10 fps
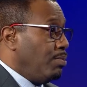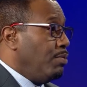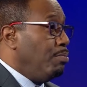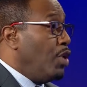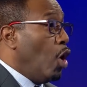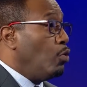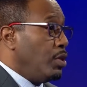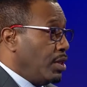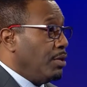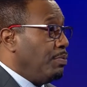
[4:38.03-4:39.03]

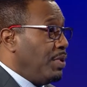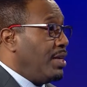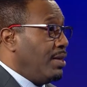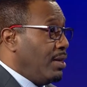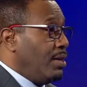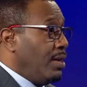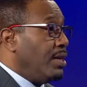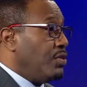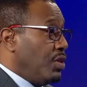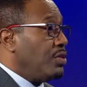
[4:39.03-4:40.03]
known to be in
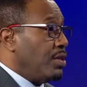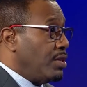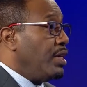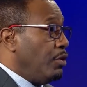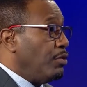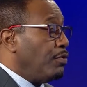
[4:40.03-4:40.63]
existence here in